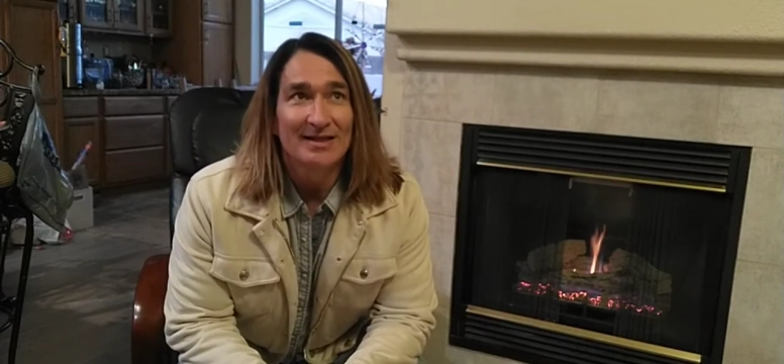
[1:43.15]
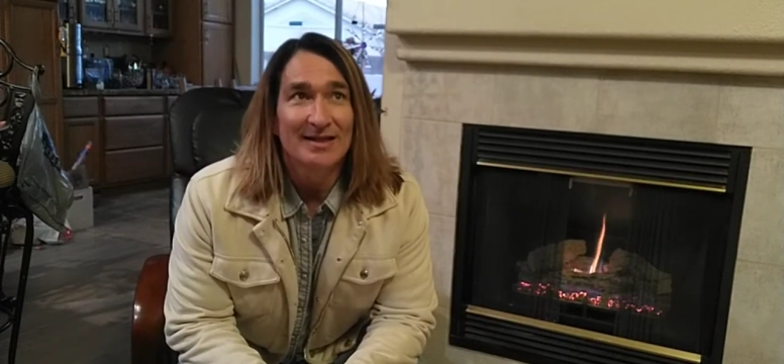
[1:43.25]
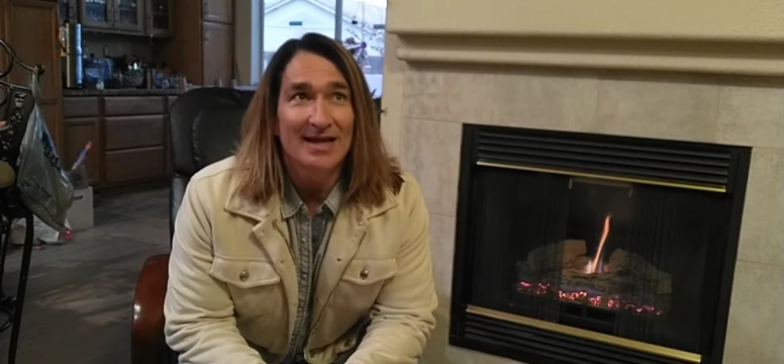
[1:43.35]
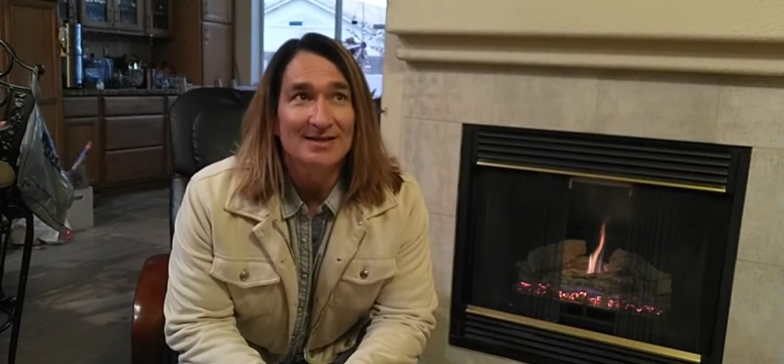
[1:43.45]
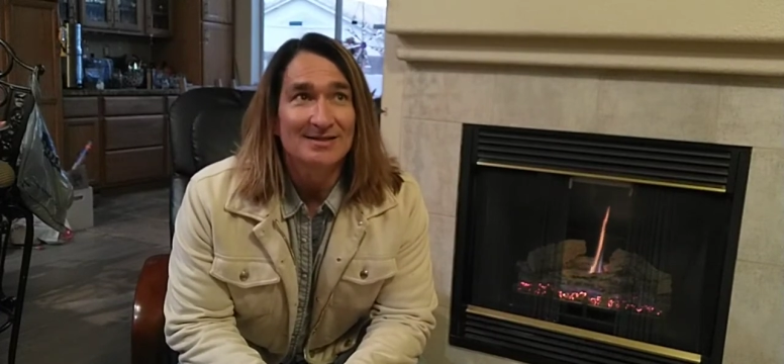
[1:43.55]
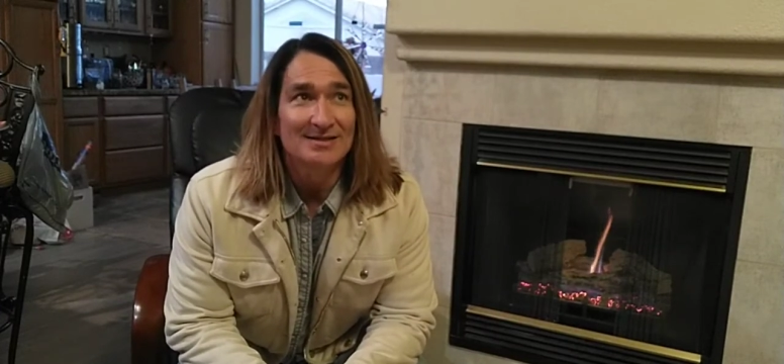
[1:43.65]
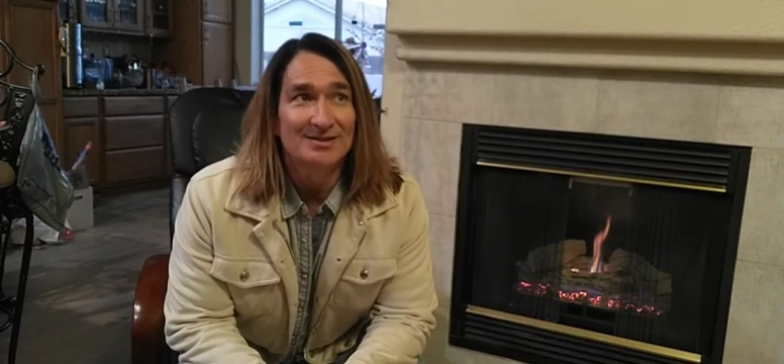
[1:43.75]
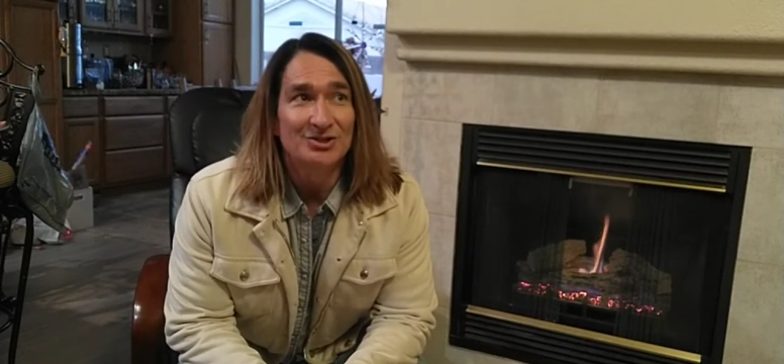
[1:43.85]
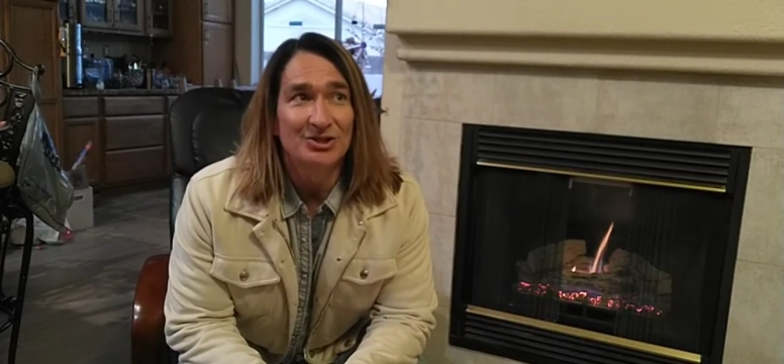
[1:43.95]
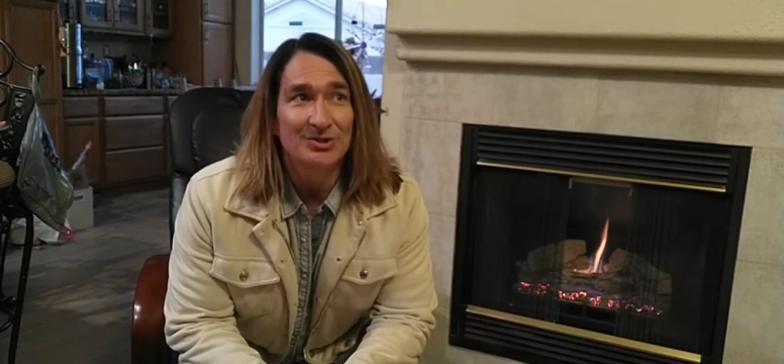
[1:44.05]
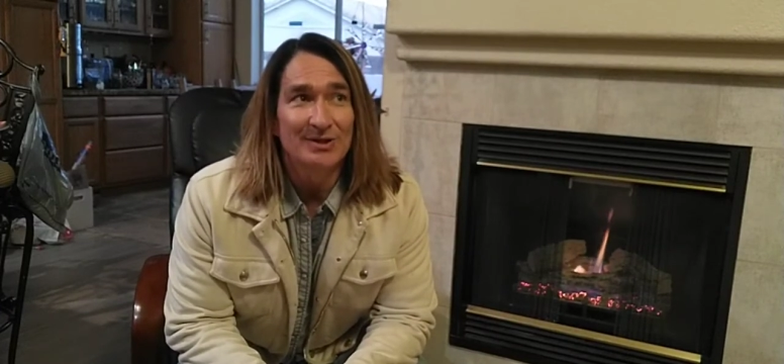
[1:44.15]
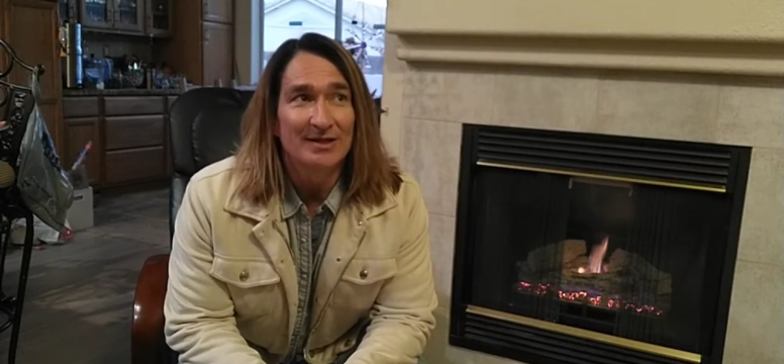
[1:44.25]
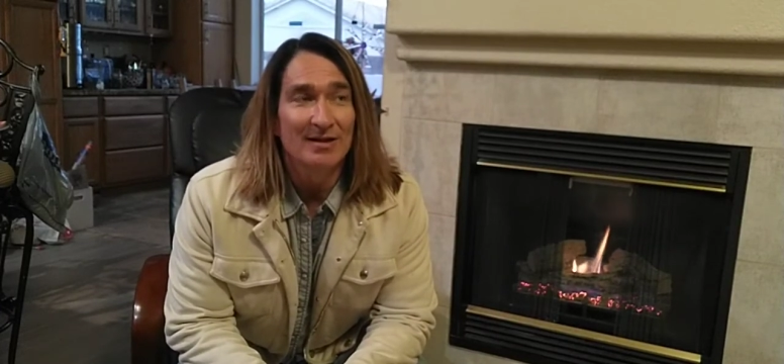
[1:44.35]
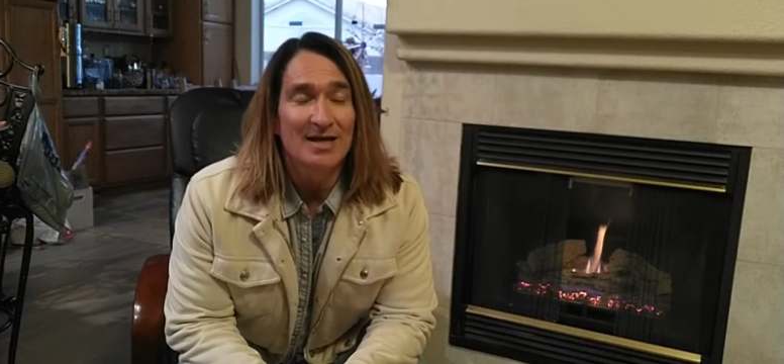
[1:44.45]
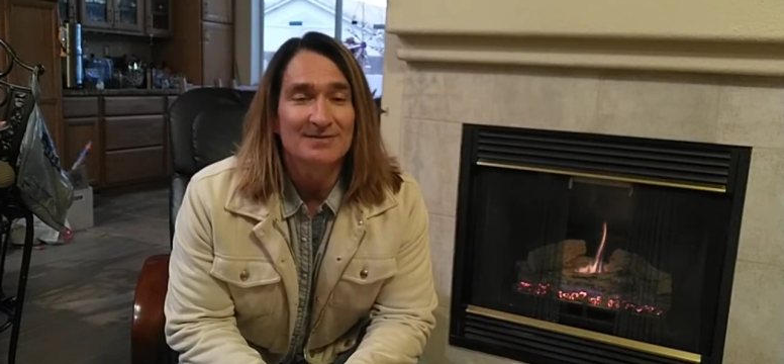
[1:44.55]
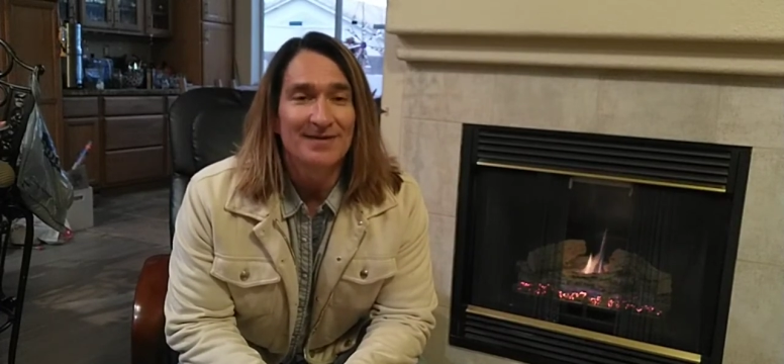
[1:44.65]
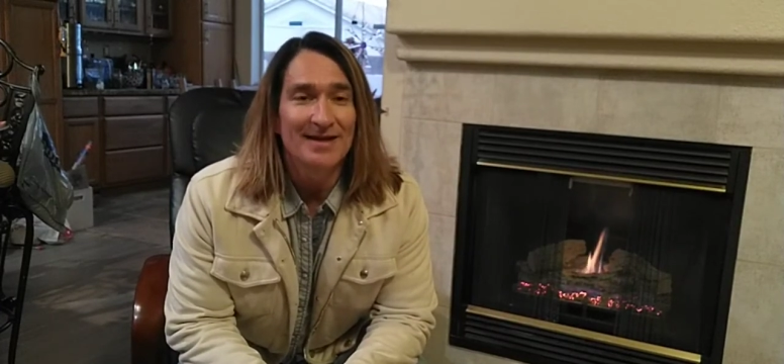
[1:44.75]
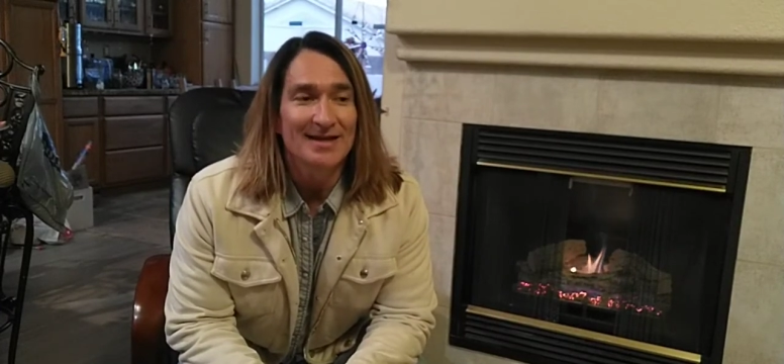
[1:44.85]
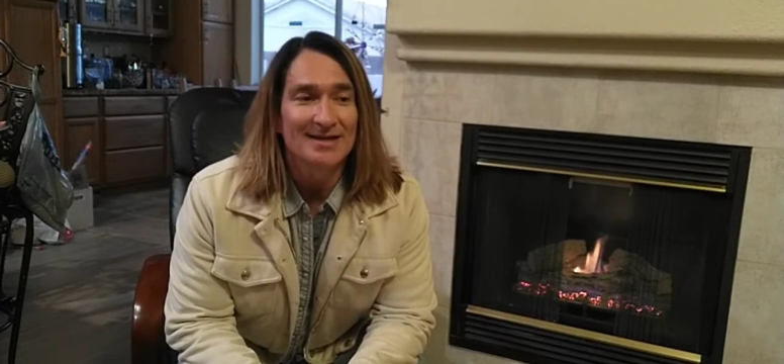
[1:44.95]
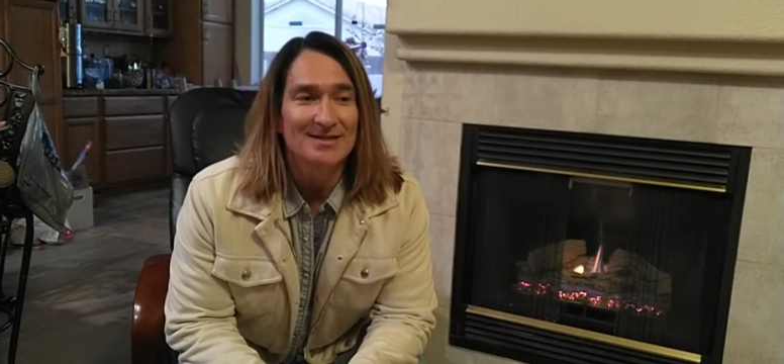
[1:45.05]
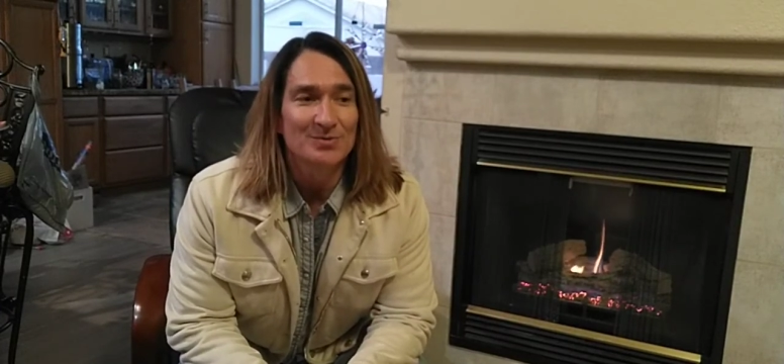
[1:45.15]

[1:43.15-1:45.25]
next June in Las Vegas,